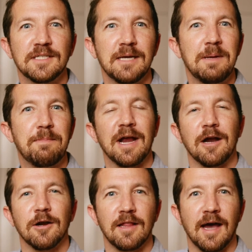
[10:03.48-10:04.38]
can be
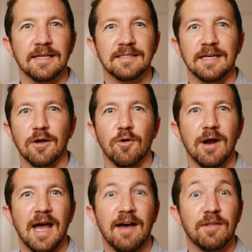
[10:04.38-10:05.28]
paralyzing or
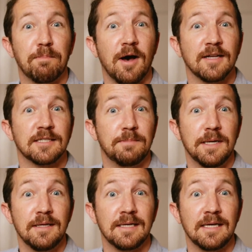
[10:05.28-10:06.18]
have the
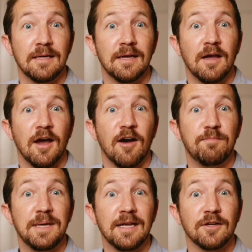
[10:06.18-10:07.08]
possibility of
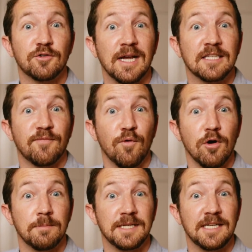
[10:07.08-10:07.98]
being
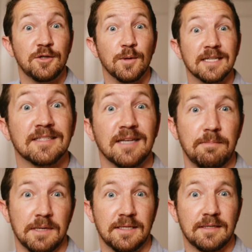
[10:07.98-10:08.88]
transformed into
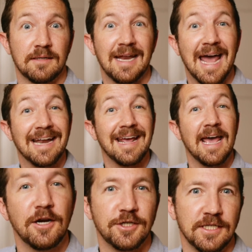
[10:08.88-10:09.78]
excitement and add
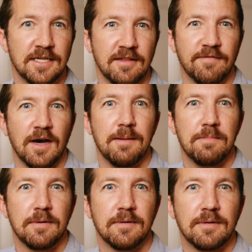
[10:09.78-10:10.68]
energy to the vibe.
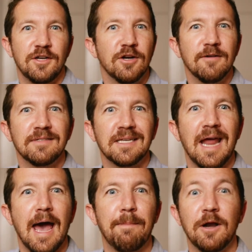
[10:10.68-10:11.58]
Nerves can
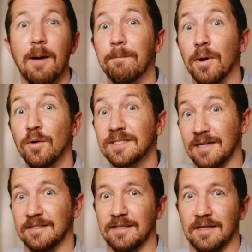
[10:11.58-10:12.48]
happen on both
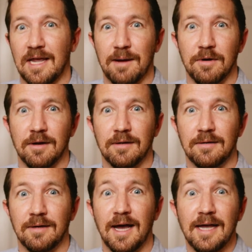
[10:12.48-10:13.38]
sides of the camera.
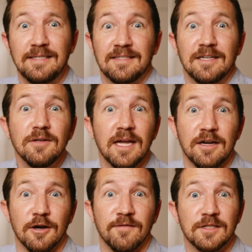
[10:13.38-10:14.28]
I still get
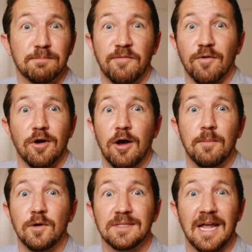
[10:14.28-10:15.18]
nervous before
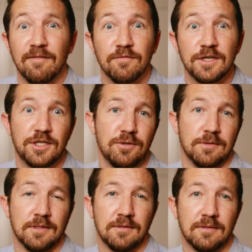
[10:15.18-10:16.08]
almost every shoot.